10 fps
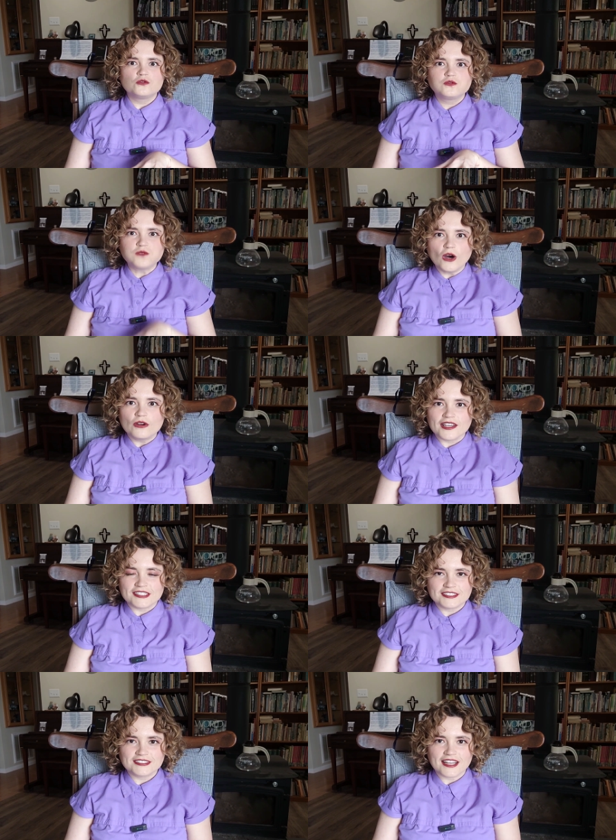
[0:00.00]

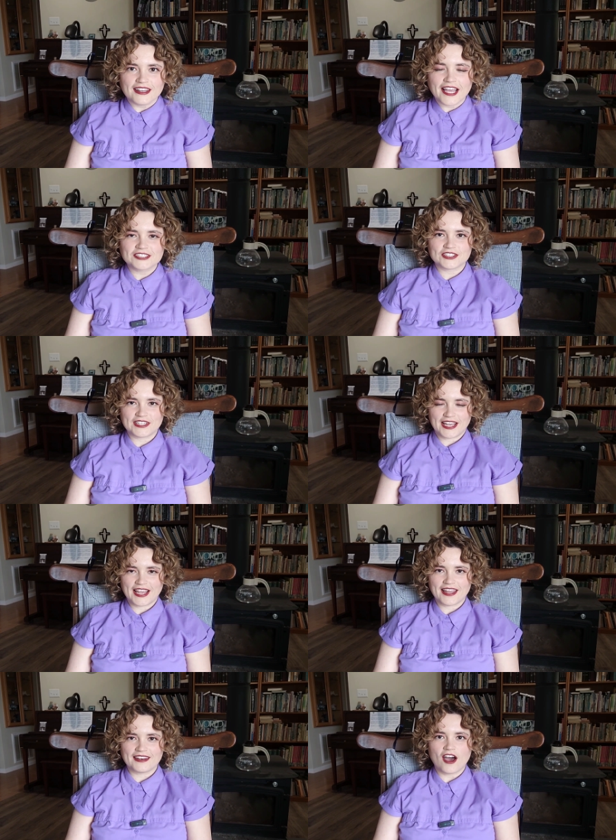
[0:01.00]
focused and lasered
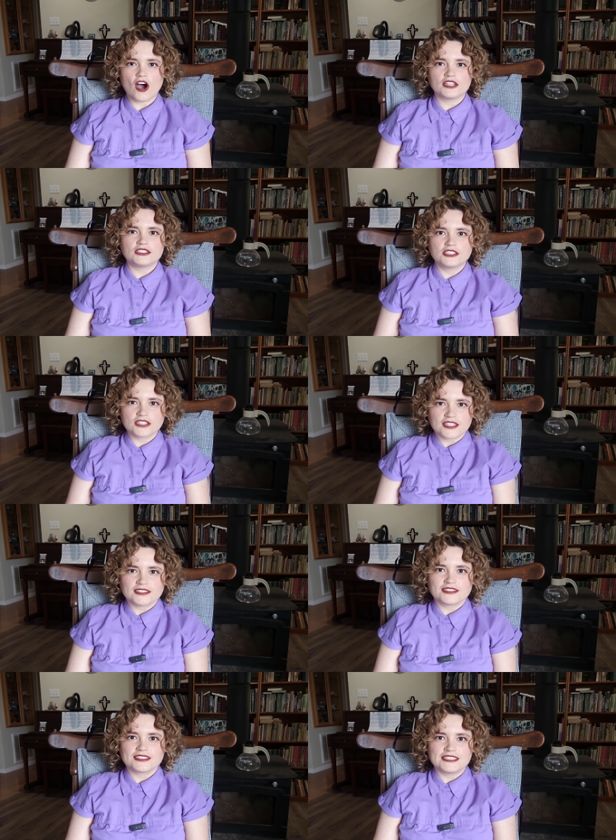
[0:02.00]
in on
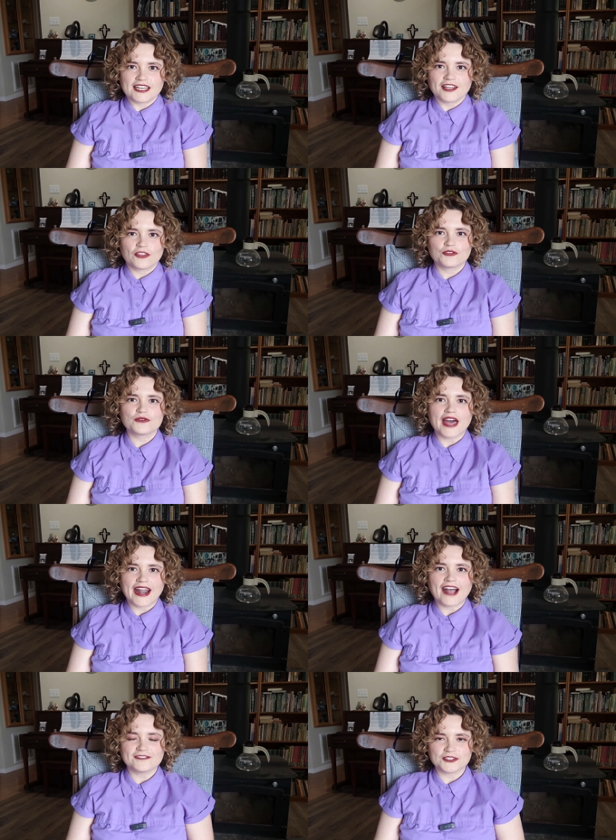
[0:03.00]
just getting through
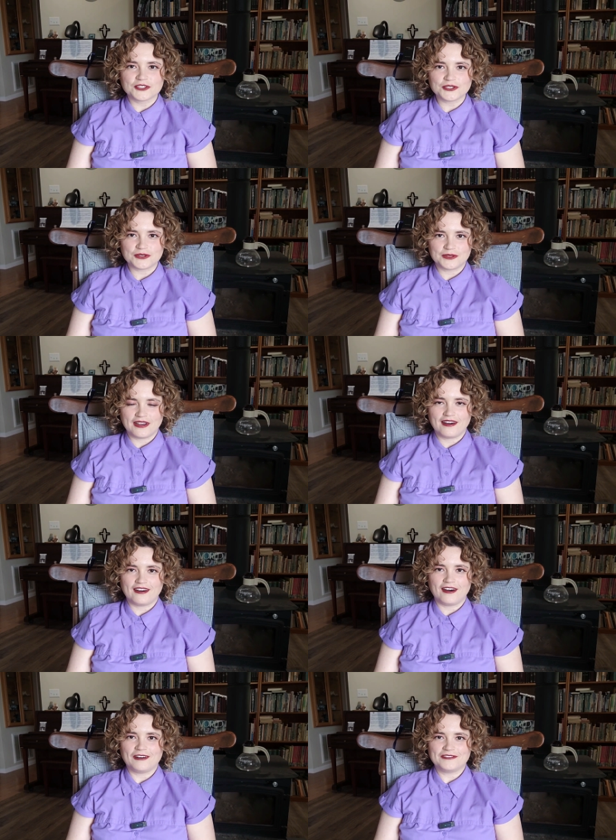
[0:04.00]
that afternoon
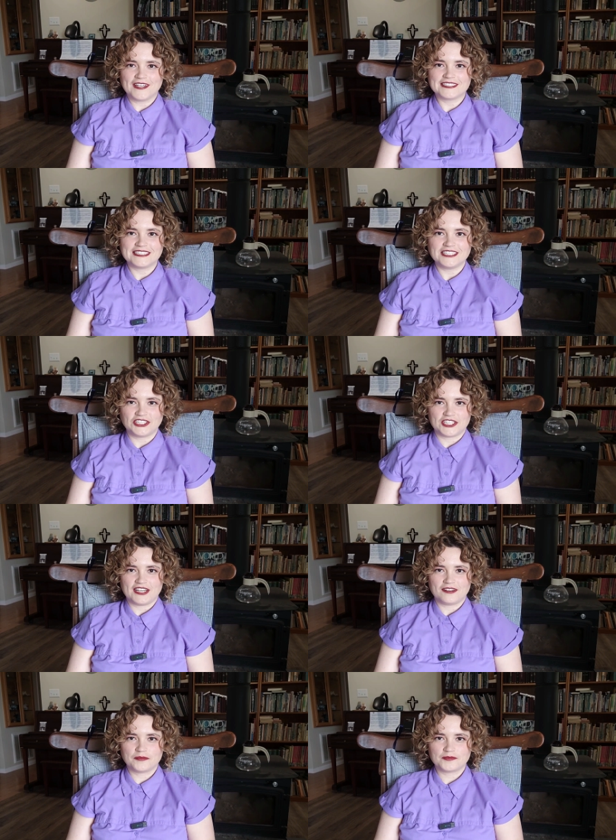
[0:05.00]
of
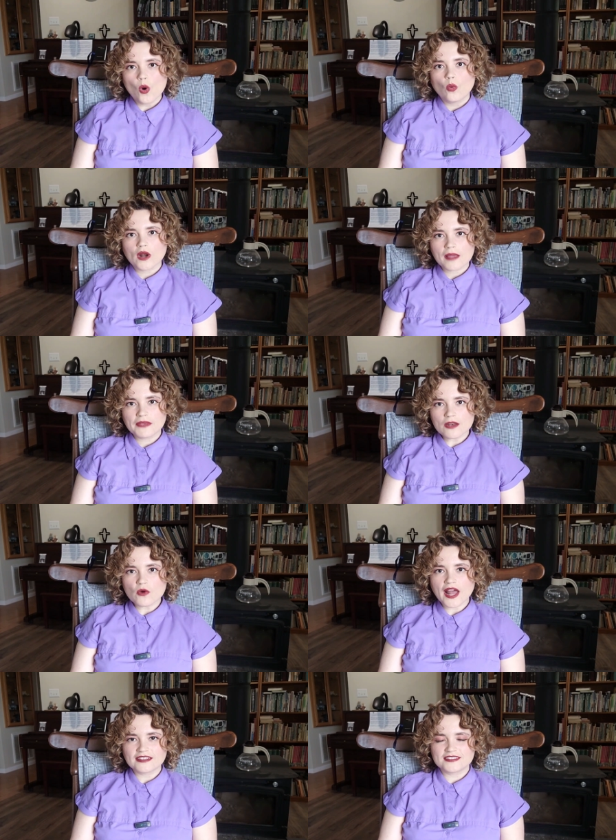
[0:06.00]
teaching. What I mean
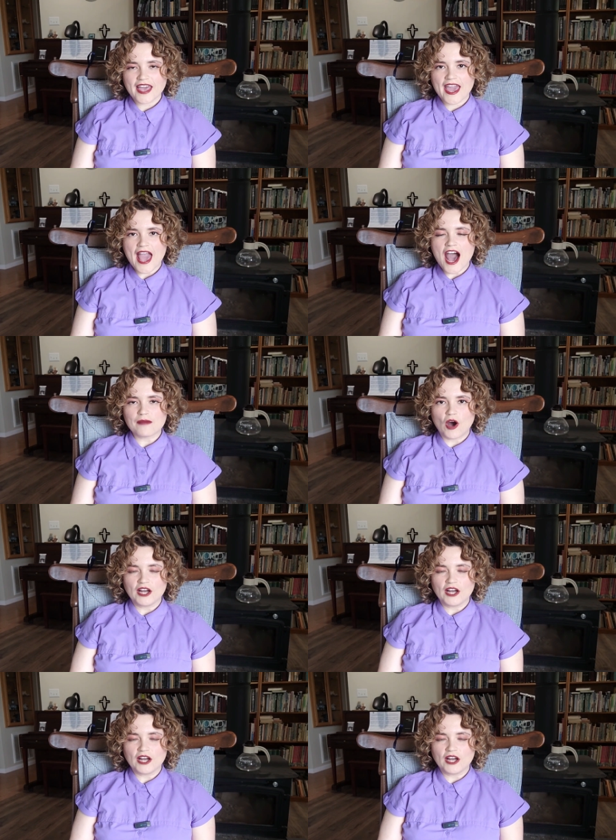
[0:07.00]
when I say I'm